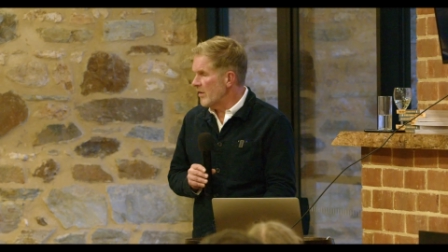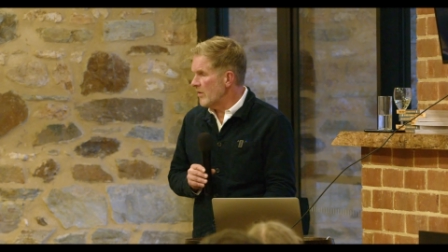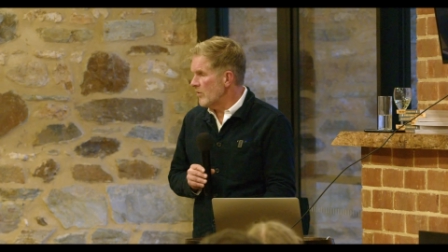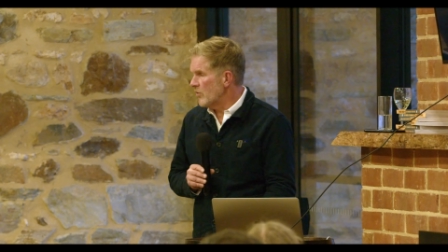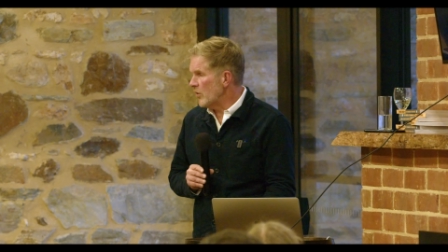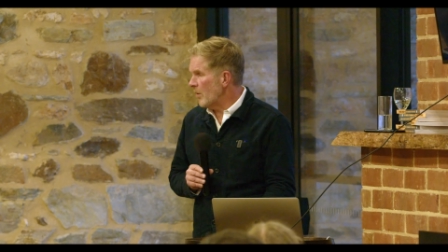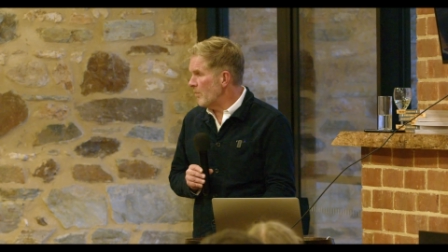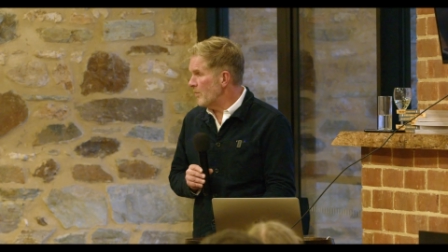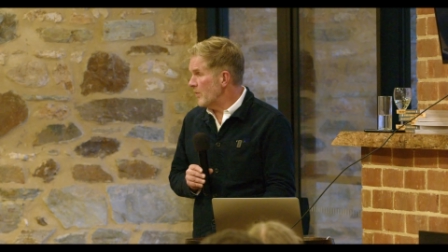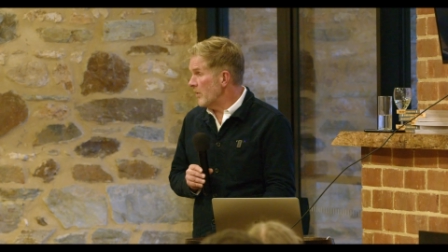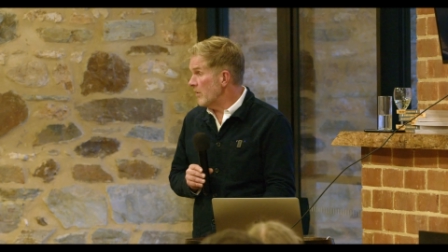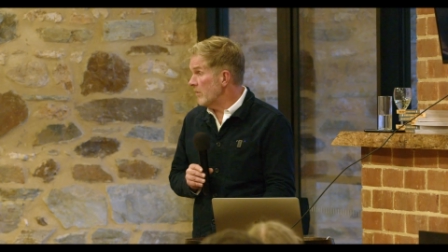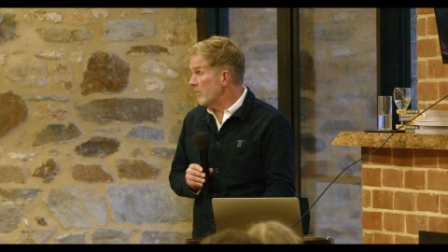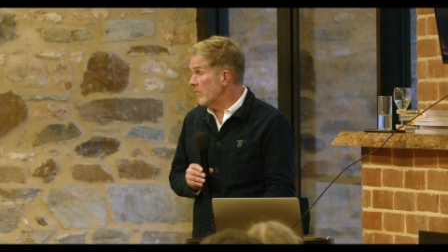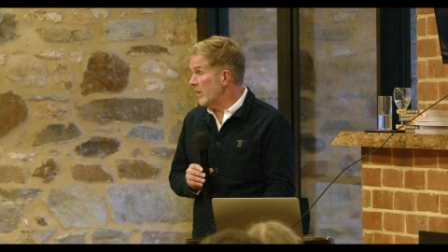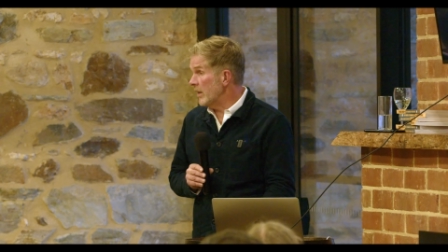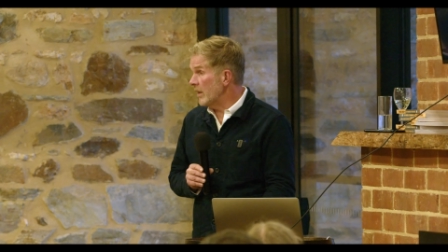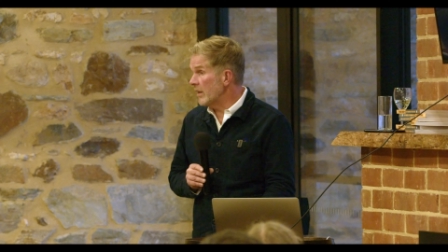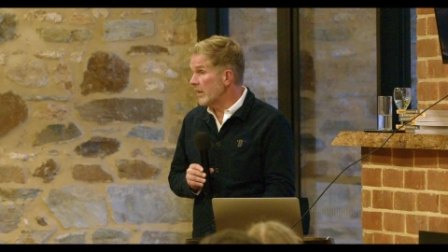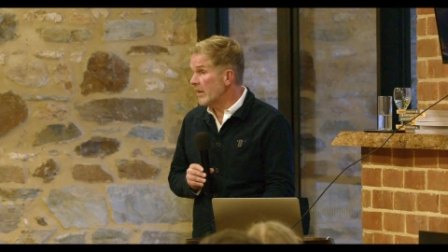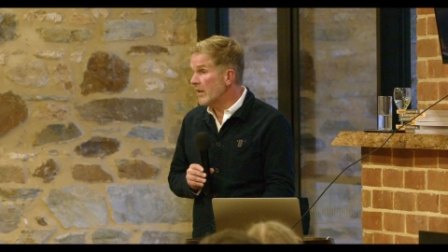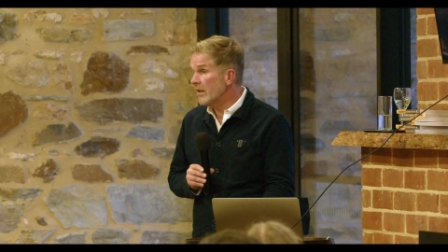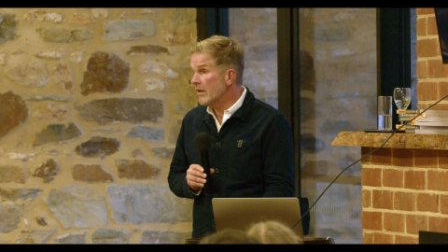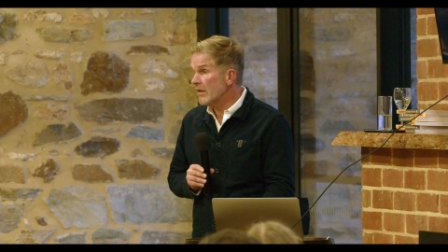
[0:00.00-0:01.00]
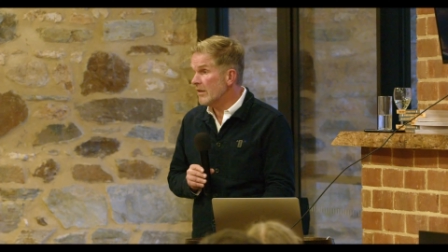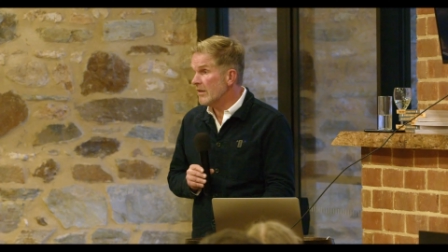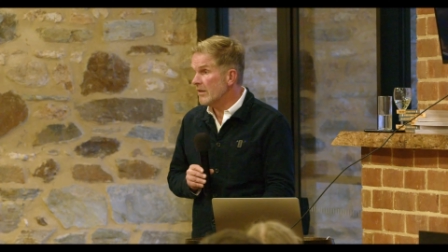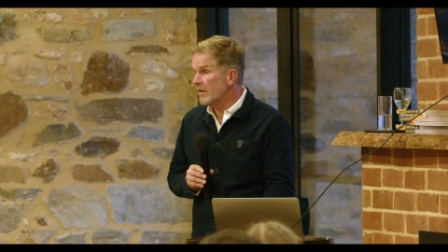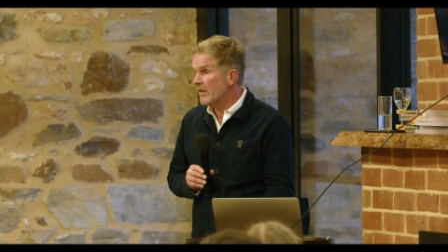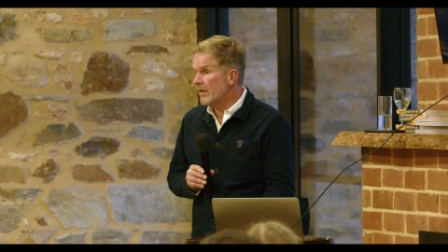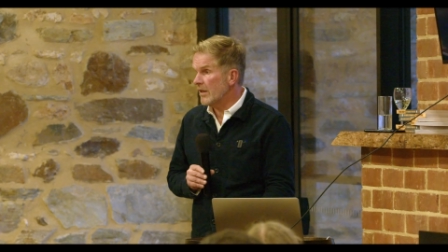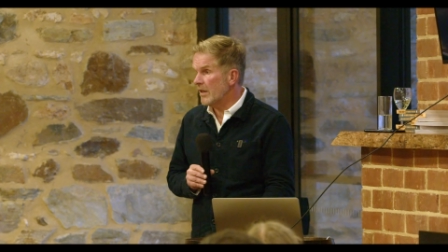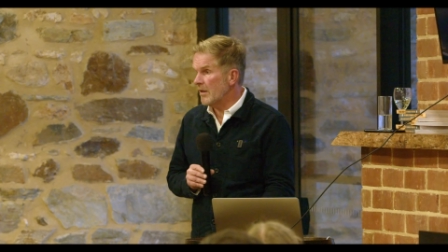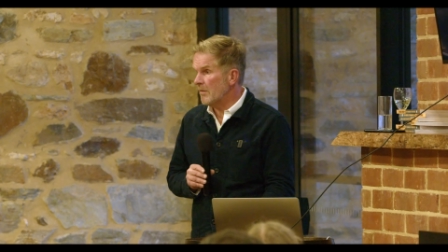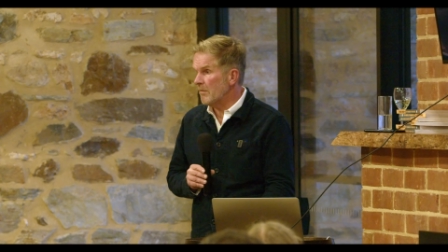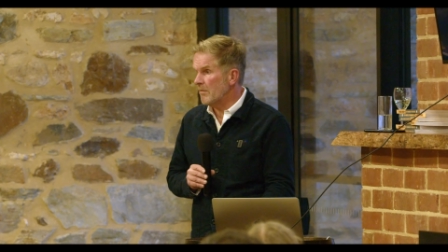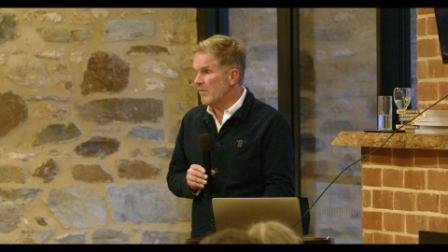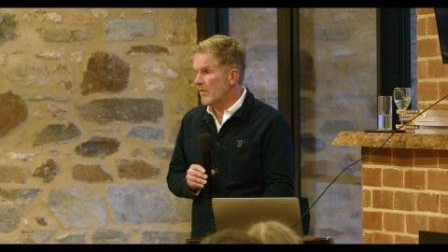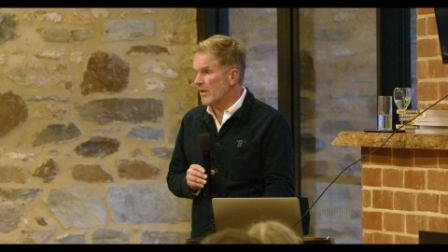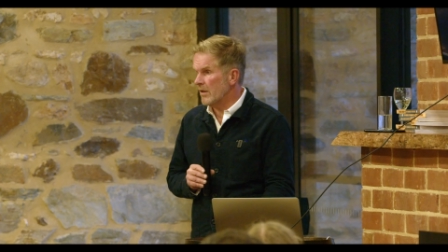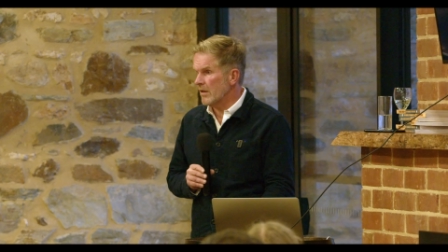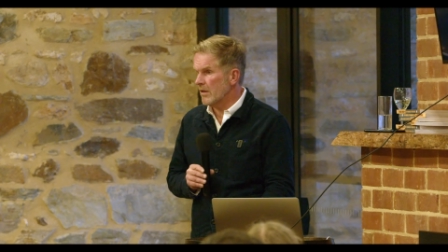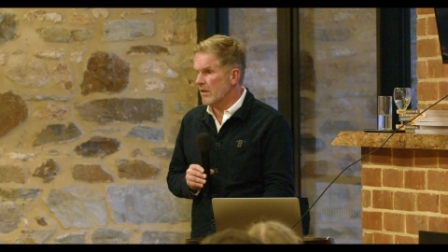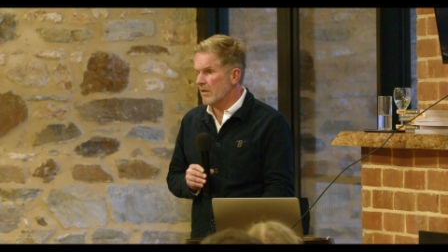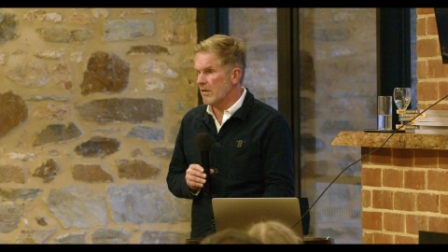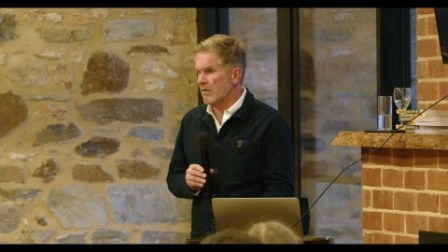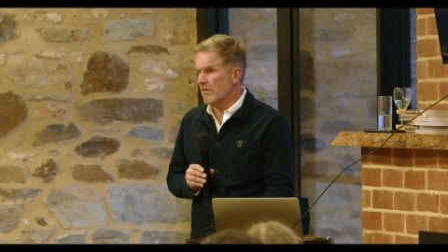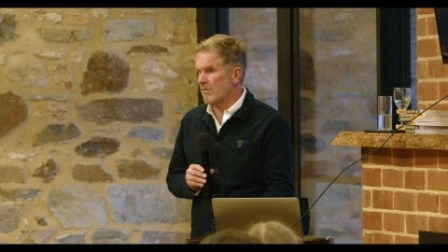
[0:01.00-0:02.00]
job done really
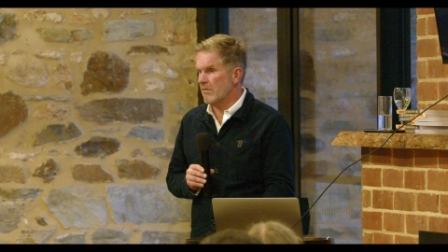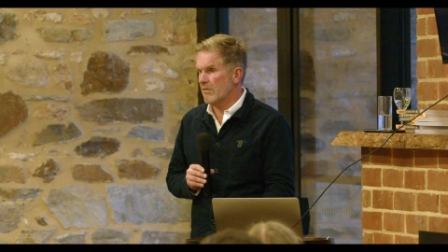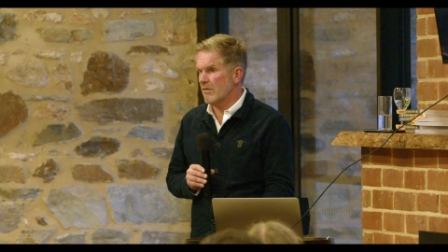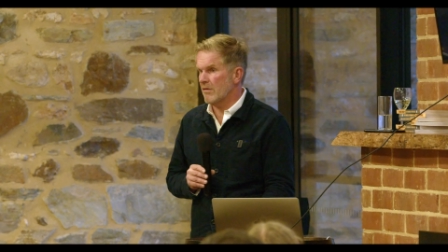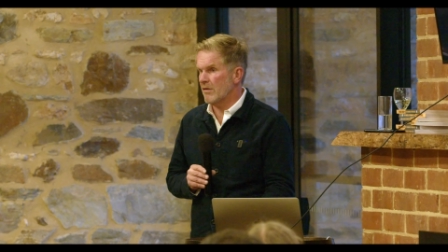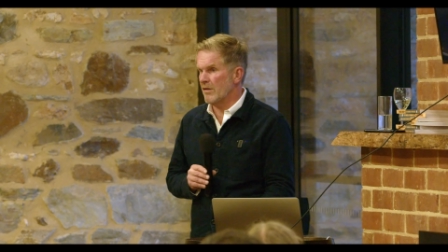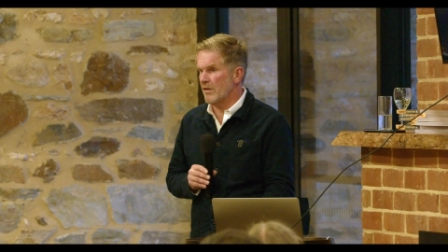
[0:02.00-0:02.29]
because um,